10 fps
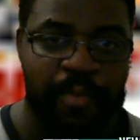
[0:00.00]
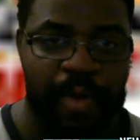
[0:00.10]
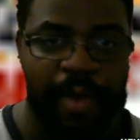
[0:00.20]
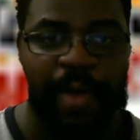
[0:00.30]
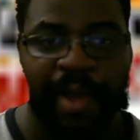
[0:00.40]

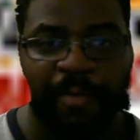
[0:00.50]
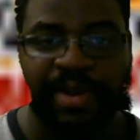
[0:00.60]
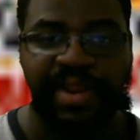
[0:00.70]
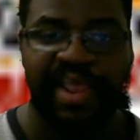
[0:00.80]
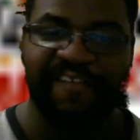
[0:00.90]
Wyatt
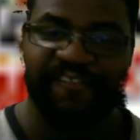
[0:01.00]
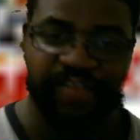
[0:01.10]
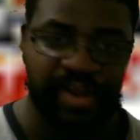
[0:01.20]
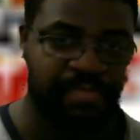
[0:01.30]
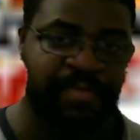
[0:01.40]
went and
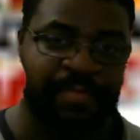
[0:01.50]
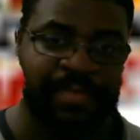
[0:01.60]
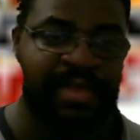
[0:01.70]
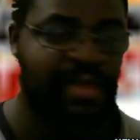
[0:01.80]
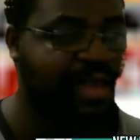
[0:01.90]
flipped him.
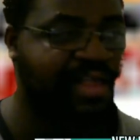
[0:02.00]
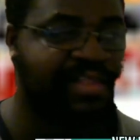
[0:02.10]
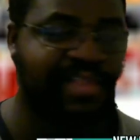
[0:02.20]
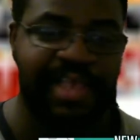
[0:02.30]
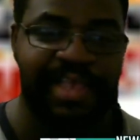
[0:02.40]
I
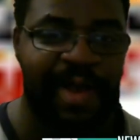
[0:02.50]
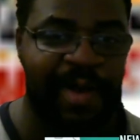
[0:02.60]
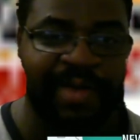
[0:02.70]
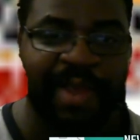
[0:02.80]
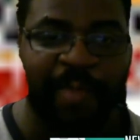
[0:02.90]
said,
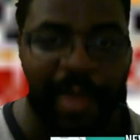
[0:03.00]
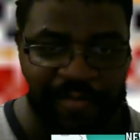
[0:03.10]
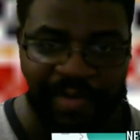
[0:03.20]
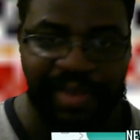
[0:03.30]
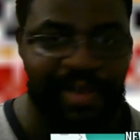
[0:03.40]
y'all, that ring
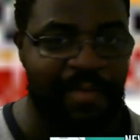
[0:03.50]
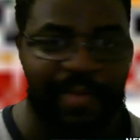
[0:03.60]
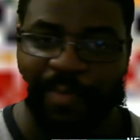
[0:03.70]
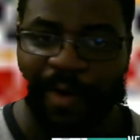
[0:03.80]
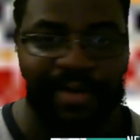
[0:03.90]
finna come
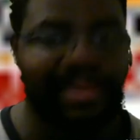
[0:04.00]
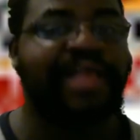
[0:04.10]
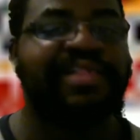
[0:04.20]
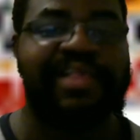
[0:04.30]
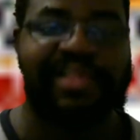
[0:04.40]
apart.
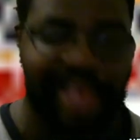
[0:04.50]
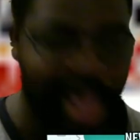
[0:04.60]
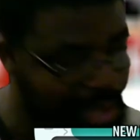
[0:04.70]
That's exactly